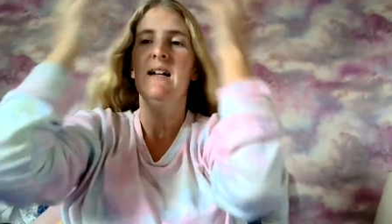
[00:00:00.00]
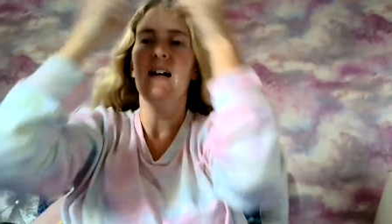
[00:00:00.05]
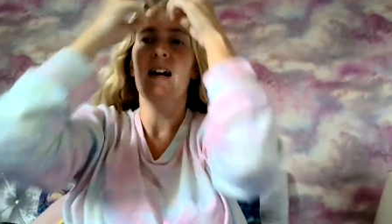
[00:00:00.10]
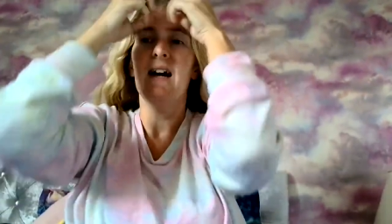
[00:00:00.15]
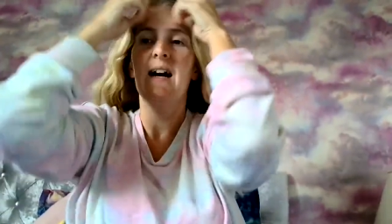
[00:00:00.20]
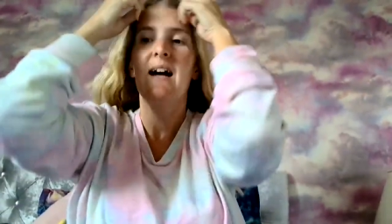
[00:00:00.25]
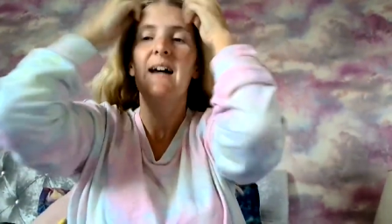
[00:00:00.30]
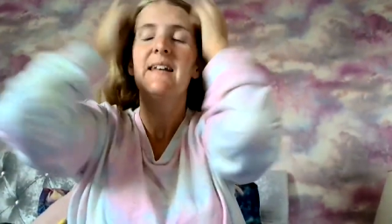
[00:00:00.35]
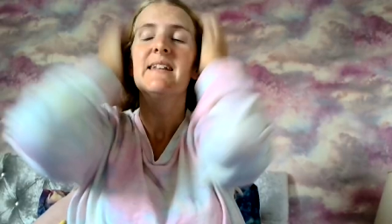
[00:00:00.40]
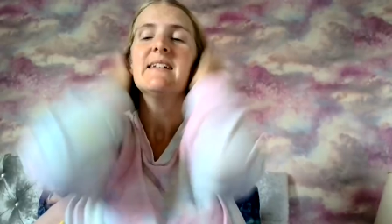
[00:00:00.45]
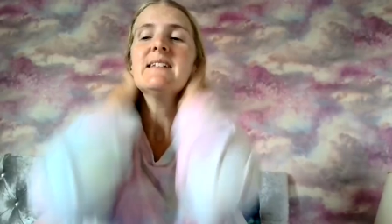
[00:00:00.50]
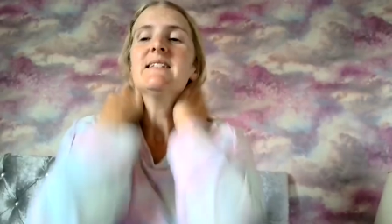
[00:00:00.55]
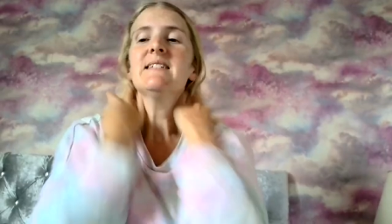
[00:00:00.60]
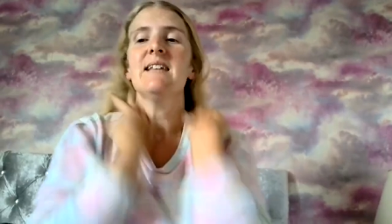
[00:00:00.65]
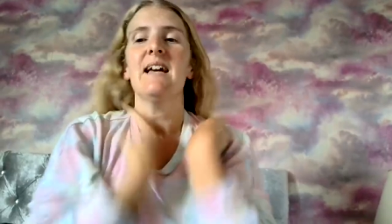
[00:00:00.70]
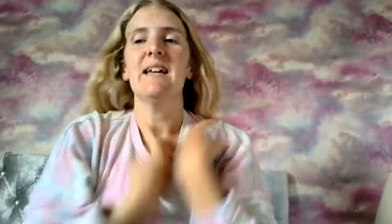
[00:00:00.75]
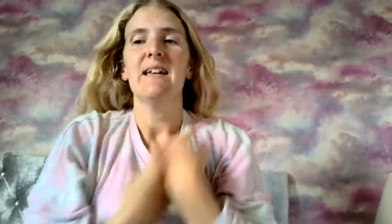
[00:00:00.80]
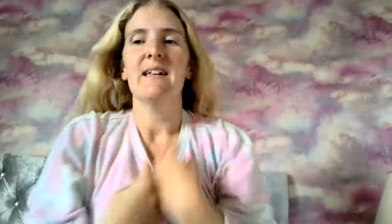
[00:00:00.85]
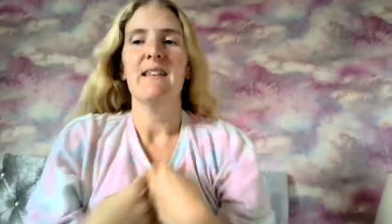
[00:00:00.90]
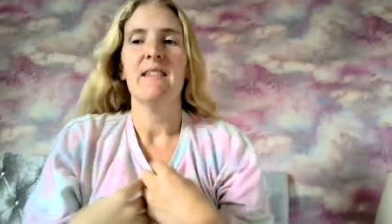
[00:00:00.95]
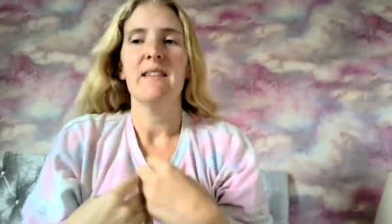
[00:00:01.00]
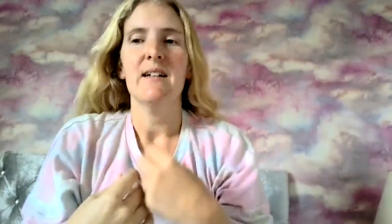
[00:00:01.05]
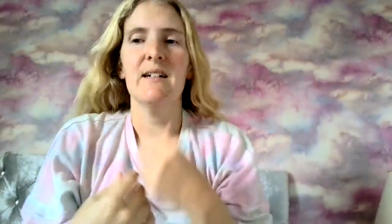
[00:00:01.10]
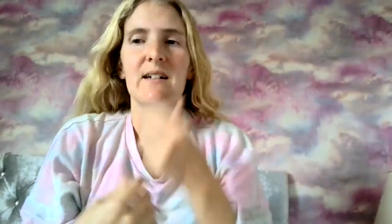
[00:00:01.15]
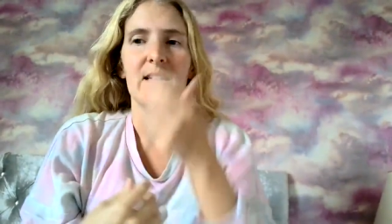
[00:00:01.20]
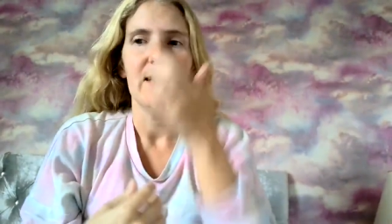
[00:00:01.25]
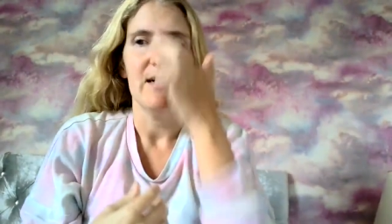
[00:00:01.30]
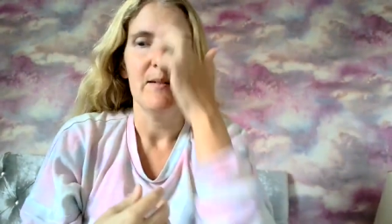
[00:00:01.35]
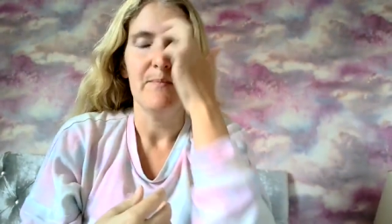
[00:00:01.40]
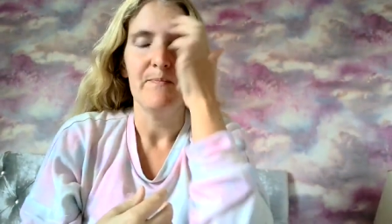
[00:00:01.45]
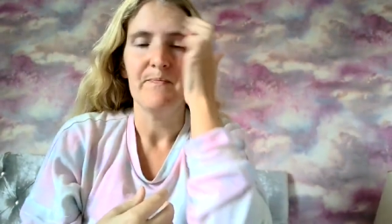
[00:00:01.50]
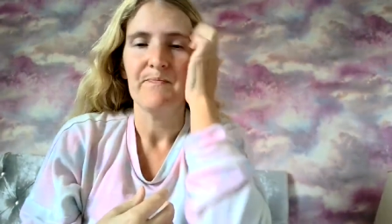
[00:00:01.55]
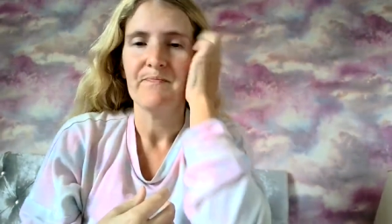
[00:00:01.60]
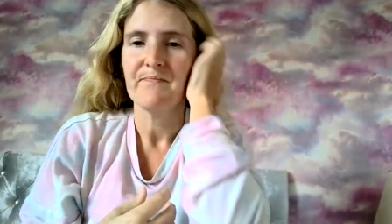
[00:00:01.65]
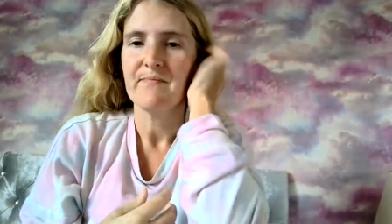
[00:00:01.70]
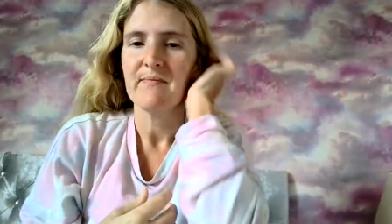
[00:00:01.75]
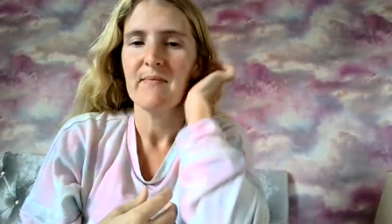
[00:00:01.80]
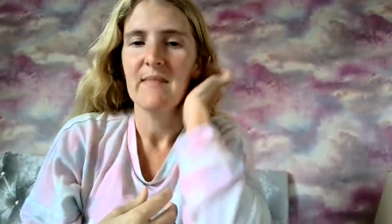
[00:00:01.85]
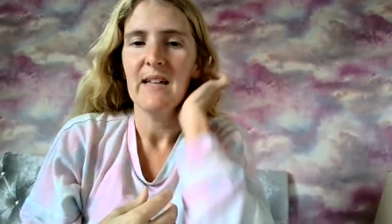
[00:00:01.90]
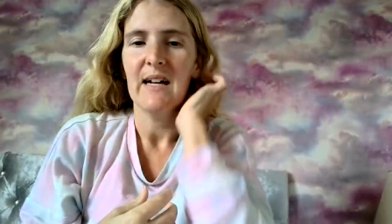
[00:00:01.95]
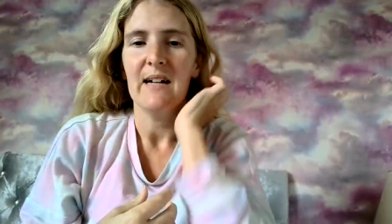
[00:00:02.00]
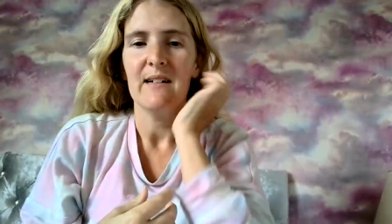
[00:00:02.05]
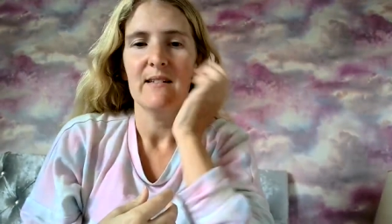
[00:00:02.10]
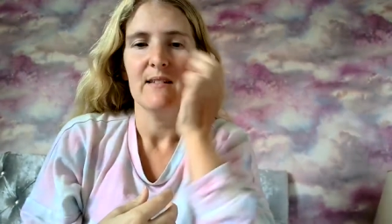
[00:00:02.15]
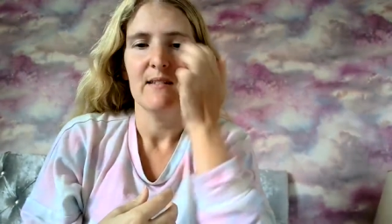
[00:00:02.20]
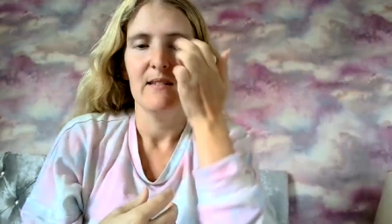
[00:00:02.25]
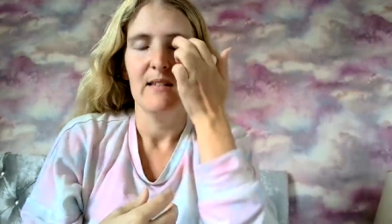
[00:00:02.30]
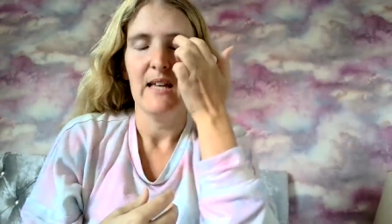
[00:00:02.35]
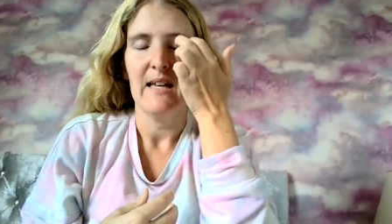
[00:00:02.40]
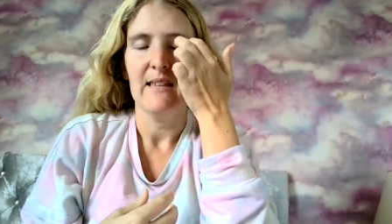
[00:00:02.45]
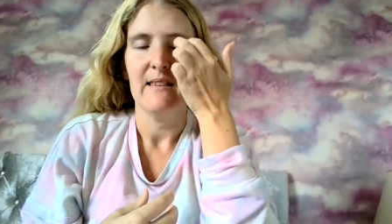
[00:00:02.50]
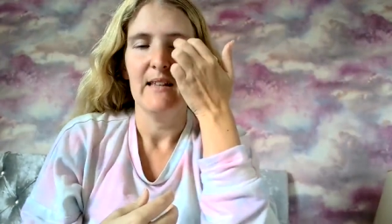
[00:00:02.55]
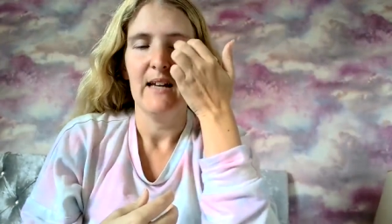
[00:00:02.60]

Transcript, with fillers: and he's saying that um, that they,